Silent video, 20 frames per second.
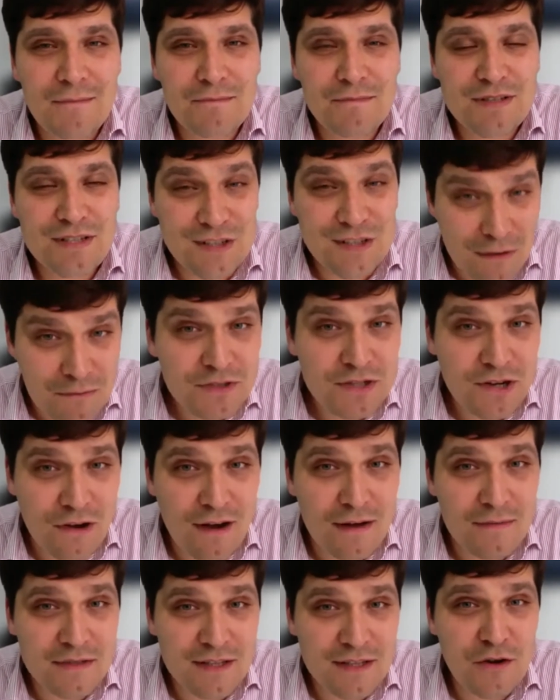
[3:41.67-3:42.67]

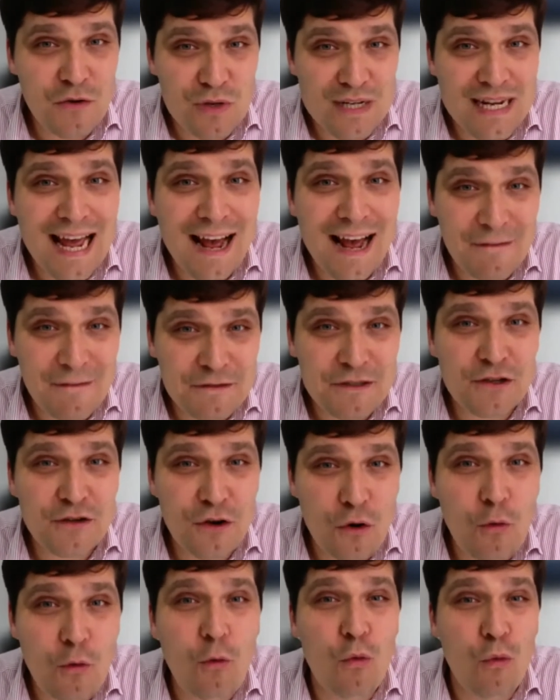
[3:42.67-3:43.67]
sometimes you would have to
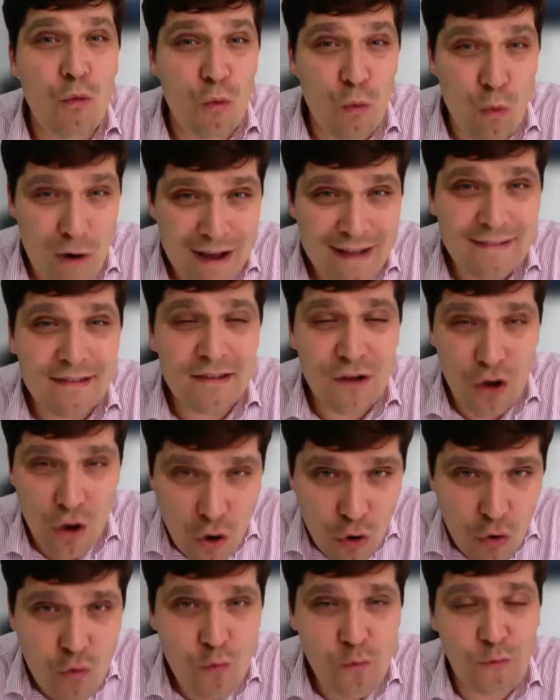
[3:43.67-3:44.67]
go well
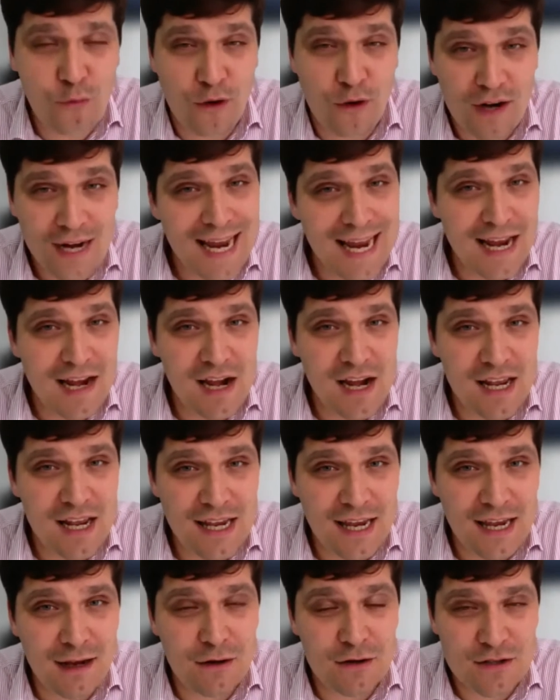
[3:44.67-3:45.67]
over
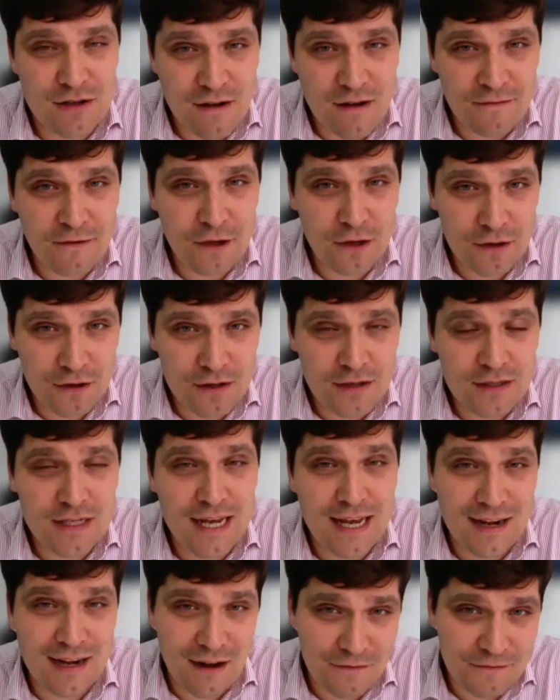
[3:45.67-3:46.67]
80K, because I've heard
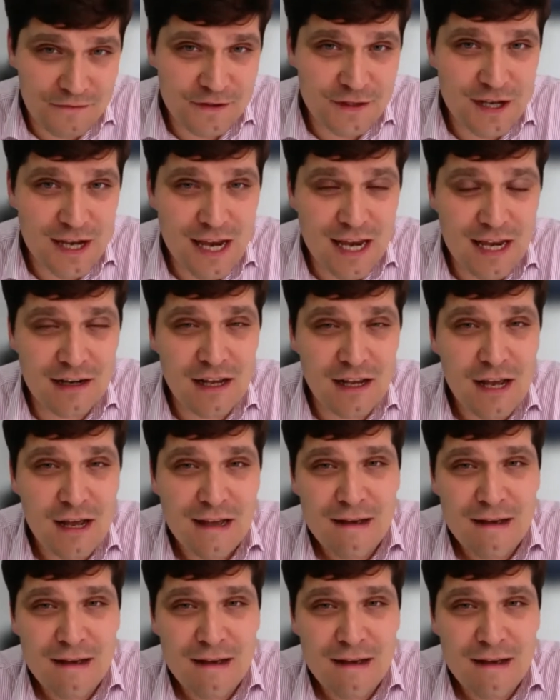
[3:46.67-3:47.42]
and I've seen